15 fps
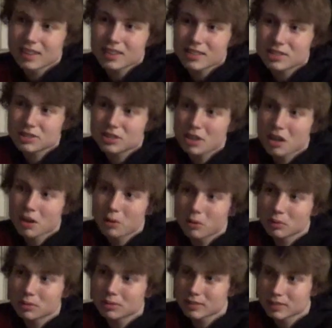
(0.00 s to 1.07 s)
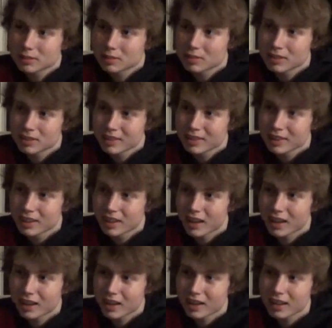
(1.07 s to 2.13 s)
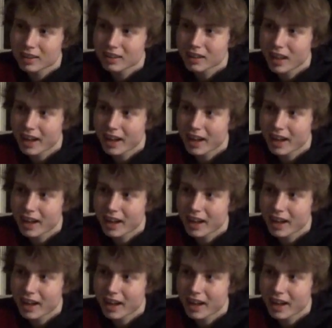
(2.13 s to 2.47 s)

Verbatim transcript: So, uh,